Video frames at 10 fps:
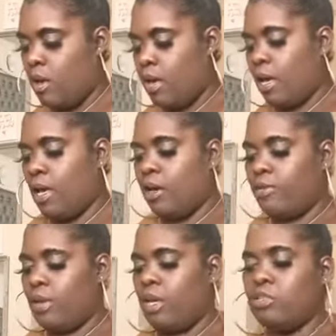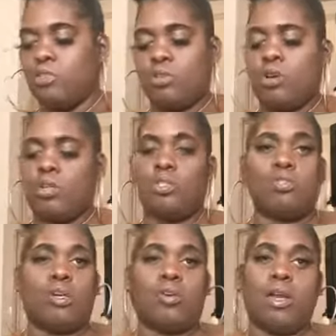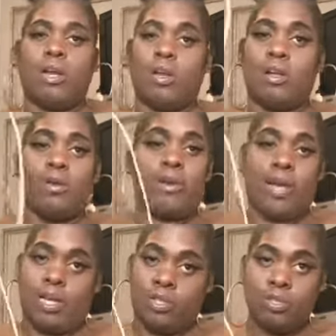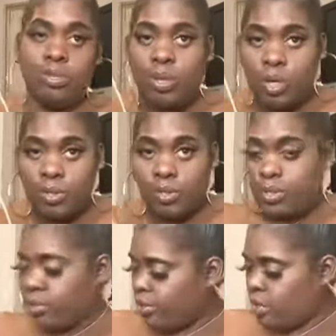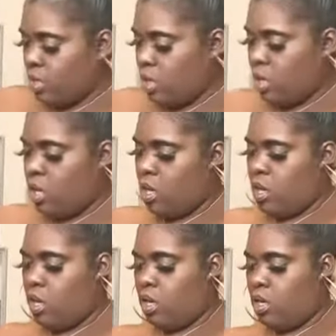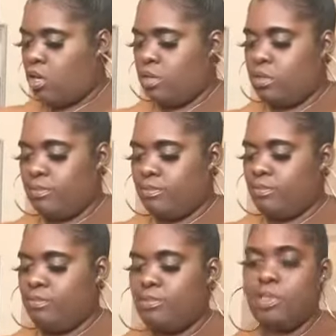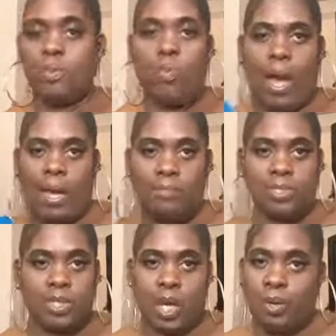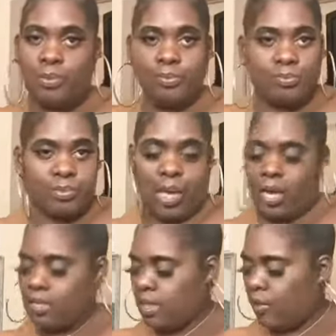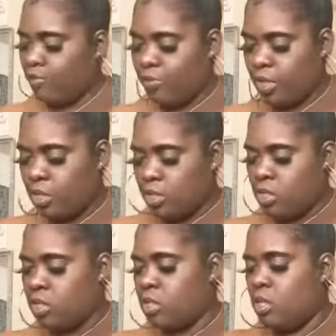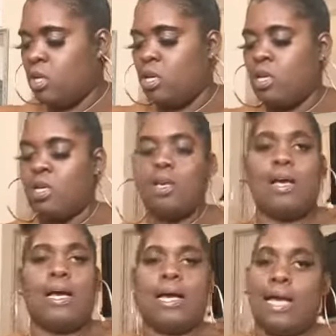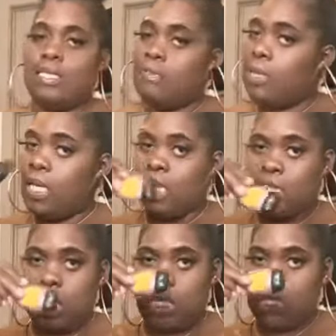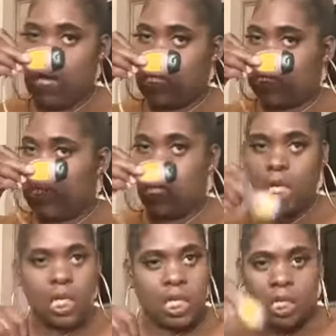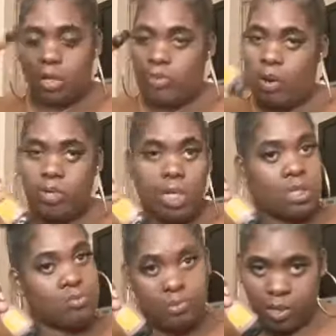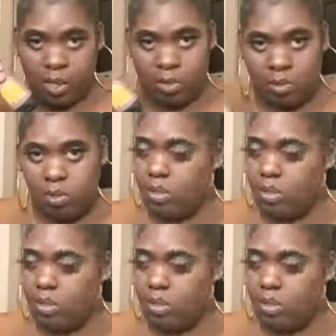I have an extra charger, you know, you can't go nowhere without your charger. Some wipes, you know, gotta stay fresh. I got some hand sanitizer. Corona is real.